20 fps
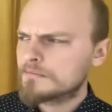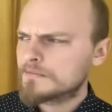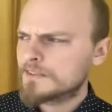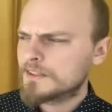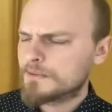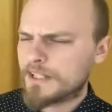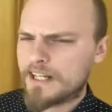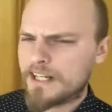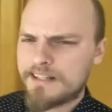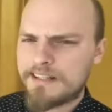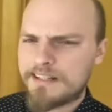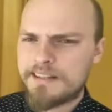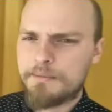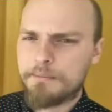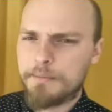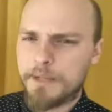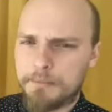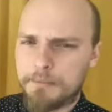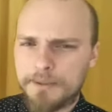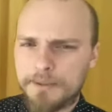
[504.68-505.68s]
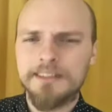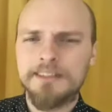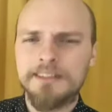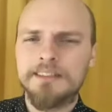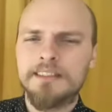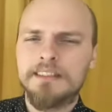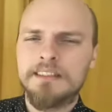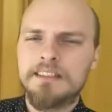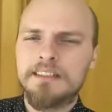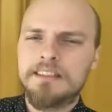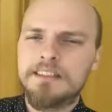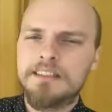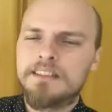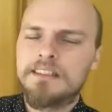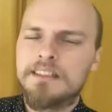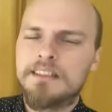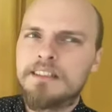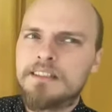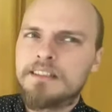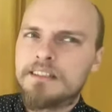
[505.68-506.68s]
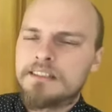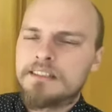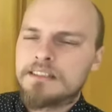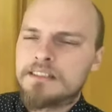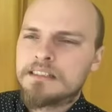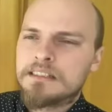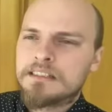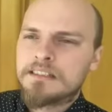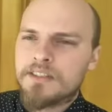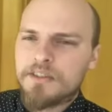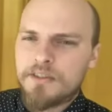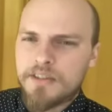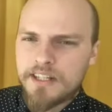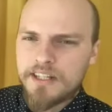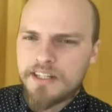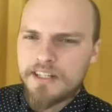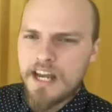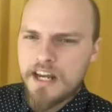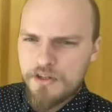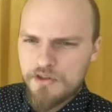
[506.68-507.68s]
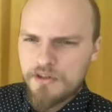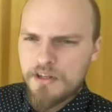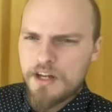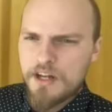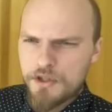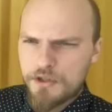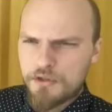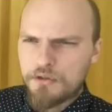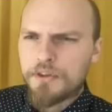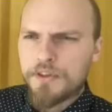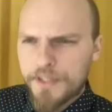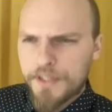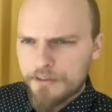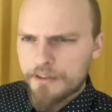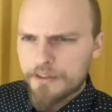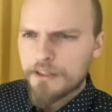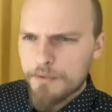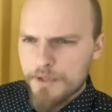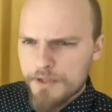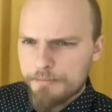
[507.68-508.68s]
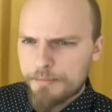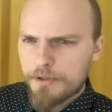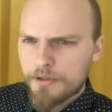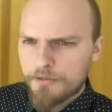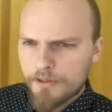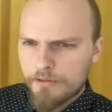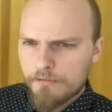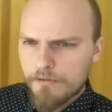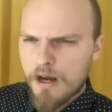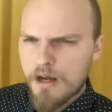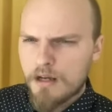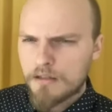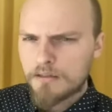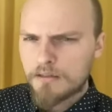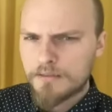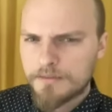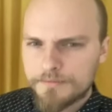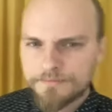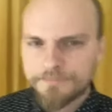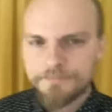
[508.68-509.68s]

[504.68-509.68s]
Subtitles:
Well, that's a bummer. So then the astrological theory was proven wrong?